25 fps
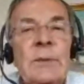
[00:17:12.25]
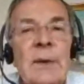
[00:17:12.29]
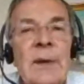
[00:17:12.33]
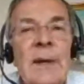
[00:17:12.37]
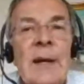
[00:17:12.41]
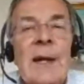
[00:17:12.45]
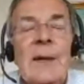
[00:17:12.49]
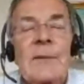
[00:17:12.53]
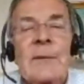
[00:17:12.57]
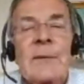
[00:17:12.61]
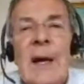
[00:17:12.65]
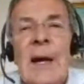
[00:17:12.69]
We're
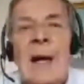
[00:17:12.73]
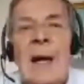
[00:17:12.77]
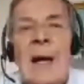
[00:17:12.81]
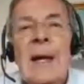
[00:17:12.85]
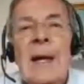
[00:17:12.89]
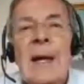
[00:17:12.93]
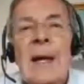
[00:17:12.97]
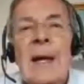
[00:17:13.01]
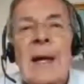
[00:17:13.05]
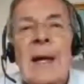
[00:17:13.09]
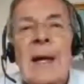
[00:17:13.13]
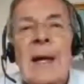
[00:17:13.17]
going to have high
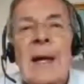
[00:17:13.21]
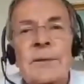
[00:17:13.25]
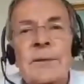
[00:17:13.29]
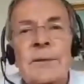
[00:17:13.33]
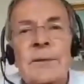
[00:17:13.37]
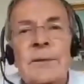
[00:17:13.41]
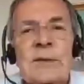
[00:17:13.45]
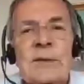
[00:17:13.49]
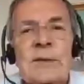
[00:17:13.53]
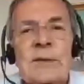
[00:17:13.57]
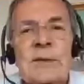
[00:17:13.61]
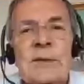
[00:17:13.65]

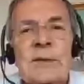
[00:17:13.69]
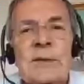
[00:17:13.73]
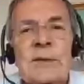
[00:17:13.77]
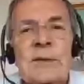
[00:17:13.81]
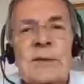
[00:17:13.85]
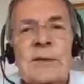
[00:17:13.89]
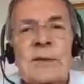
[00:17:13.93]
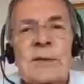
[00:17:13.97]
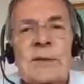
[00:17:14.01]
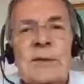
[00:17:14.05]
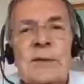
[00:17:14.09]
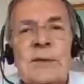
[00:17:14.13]
inflation.
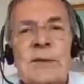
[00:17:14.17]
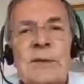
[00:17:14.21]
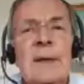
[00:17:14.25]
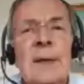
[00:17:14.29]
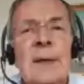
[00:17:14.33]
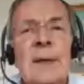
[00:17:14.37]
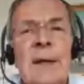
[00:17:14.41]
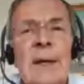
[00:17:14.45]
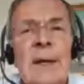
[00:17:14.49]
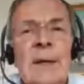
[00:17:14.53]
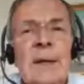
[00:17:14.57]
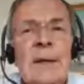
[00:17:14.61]
Bond
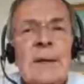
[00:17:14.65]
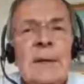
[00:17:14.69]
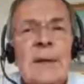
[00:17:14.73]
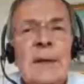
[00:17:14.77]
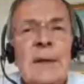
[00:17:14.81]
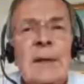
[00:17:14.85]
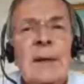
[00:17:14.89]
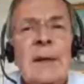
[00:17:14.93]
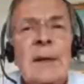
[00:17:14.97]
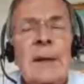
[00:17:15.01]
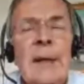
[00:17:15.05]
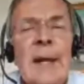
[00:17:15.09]
market's going
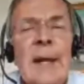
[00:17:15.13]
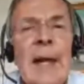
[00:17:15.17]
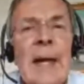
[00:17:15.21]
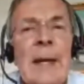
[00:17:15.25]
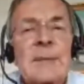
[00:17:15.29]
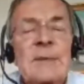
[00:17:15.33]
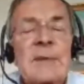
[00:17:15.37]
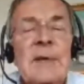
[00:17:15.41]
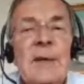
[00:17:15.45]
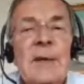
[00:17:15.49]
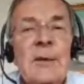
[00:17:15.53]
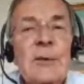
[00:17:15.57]
to
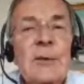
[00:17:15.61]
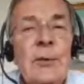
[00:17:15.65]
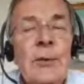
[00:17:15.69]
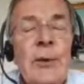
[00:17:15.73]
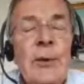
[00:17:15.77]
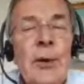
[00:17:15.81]
collapse.